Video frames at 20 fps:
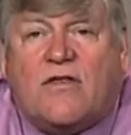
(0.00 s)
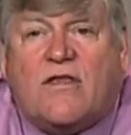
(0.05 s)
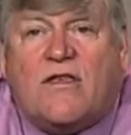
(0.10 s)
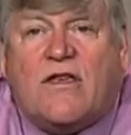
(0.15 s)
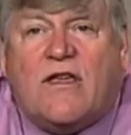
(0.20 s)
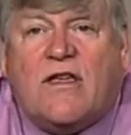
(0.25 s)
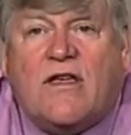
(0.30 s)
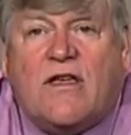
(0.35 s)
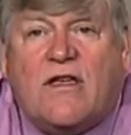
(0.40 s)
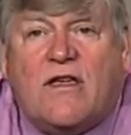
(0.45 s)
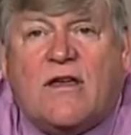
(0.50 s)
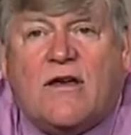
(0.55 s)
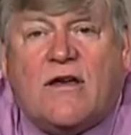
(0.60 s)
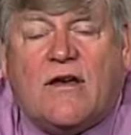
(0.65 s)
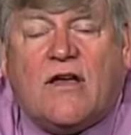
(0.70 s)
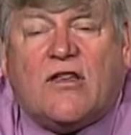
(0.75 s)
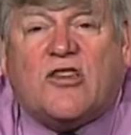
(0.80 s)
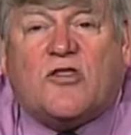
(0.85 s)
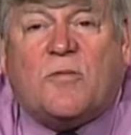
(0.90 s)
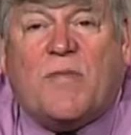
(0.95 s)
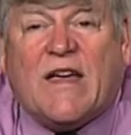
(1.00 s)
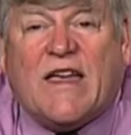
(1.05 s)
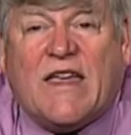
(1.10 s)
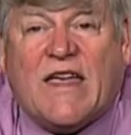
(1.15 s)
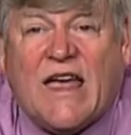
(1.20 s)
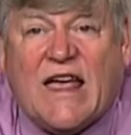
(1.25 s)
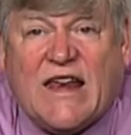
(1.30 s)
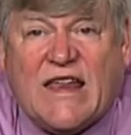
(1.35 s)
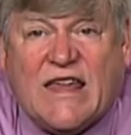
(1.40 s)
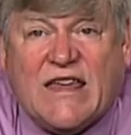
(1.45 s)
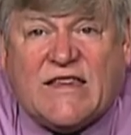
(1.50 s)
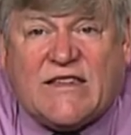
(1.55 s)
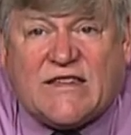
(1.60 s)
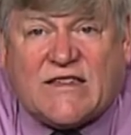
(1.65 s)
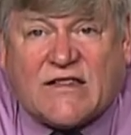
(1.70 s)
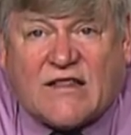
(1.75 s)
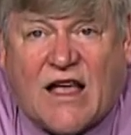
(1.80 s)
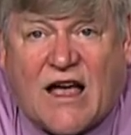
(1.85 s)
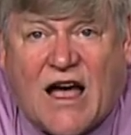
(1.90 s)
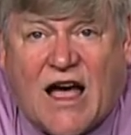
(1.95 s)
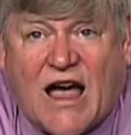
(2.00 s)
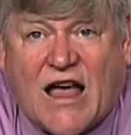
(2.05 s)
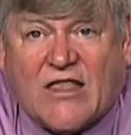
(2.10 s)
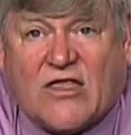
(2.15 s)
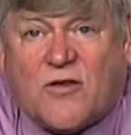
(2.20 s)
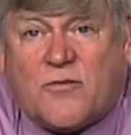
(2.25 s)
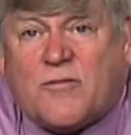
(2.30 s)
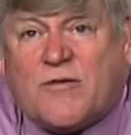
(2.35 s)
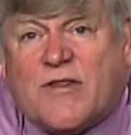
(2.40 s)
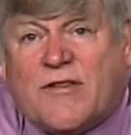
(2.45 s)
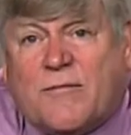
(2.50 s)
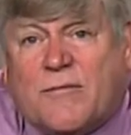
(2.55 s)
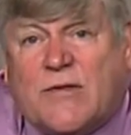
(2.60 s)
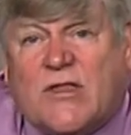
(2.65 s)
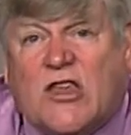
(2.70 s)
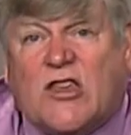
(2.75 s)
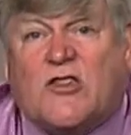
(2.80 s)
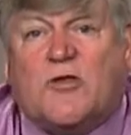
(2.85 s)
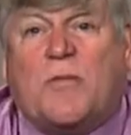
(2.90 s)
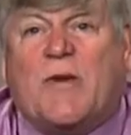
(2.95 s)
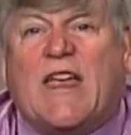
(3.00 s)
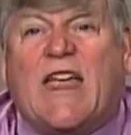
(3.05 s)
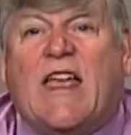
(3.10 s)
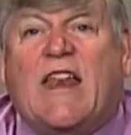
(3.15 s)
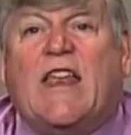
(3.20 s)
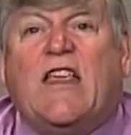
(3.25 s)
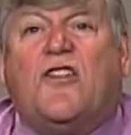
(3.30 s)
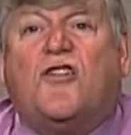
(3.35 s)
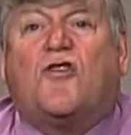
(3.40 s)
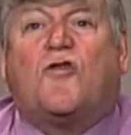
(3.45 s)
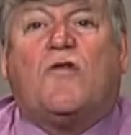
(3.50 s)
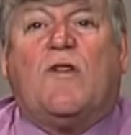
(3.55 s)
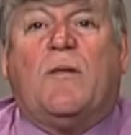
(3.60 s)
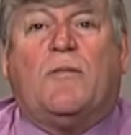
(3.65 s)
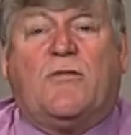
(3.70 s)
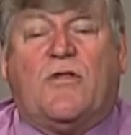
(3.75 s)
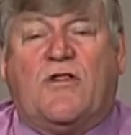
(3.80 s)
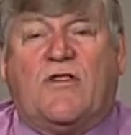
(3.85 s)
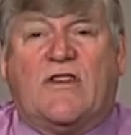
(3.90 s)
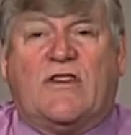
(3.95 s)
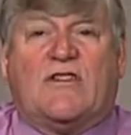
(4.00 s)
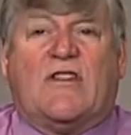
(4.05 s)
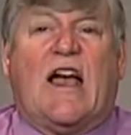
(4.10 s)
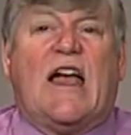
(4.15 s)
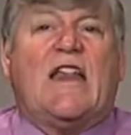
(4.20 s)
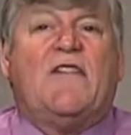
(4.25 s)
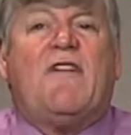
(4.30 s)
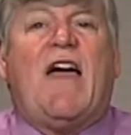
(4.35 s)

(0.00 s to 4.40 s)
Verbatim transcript: the the uh, spaghetti slide, the, the spaghetti script on the slide.